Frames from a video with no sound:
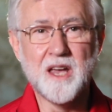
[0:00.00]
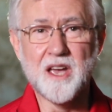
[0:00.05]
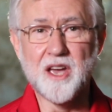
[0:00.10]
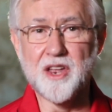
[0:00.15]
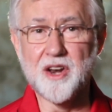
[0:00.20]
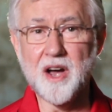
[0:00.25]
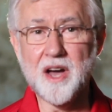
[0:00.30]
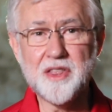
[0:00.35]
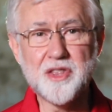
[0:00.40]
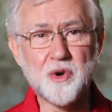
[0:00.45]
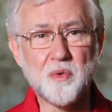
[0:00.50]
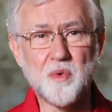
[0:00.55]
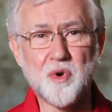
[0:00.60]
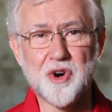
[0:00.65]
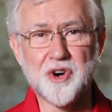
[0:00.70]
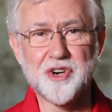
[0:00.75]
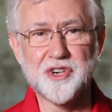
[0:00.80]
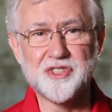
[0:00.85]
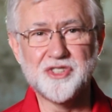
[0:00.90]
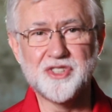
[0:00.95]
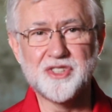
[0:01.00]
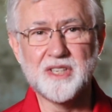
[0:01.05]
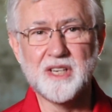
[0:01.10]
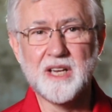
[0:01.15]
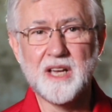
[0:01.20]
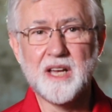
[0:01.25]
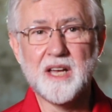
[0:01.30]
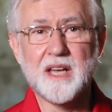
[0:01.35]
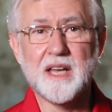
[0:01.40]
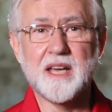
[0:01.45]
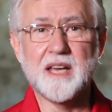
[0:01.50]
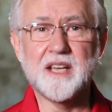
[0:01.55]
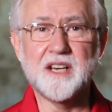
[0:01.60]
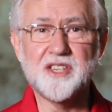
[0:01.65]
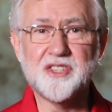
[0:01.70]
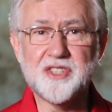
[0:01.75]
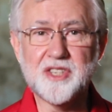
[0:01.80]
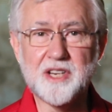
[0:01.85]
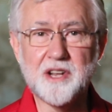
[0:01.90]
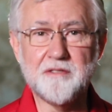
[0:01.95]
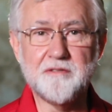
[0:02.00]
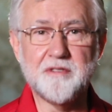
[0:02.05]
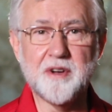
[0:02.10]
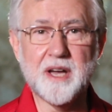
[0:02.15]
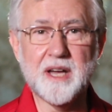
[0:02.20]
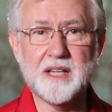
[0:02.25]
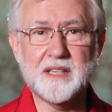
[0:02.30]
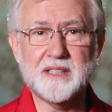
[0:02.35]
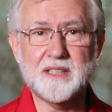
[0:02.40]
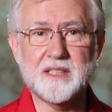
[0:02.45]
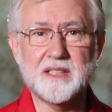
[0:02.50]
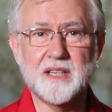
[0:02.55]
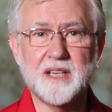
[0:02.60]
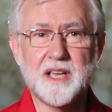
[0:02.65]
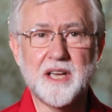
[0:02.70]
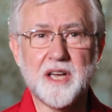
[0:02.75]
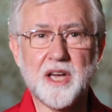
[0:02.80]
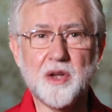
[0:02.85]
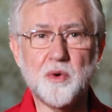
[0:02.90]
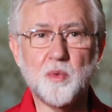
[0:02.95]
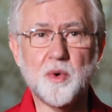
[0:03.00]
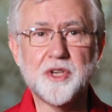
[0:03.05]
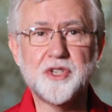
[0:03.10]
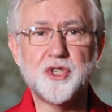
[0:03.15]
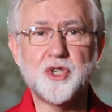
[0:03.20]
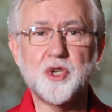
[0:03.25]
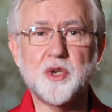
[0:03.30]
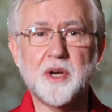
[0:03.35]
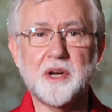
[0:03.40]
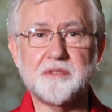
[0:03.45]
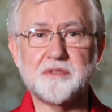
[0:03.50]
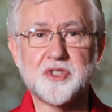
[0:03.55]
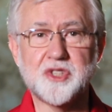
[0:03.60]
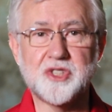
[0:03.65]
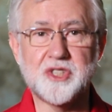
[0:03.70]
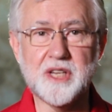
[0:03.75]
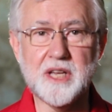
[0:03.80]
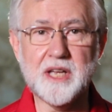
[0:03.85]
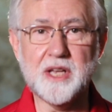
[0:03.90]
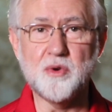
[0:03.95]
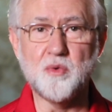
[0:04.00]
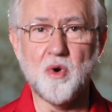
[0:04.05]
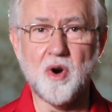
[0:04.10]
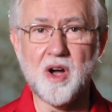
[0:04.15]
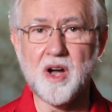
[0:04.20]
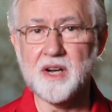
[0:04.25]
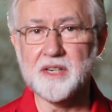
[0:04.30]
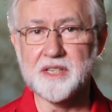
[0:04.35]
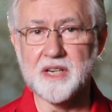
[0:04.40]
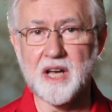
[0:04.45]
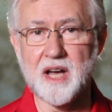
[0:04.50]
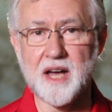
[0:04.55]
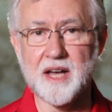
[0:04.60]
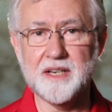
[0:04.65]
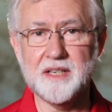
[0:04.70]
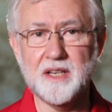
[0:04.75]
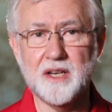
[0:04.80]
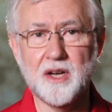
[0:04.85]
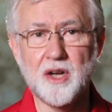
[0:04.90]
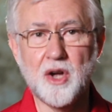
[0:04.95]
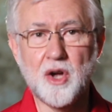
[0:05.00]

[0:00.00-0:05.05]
In other words, it is an event in which you have seen wrong done,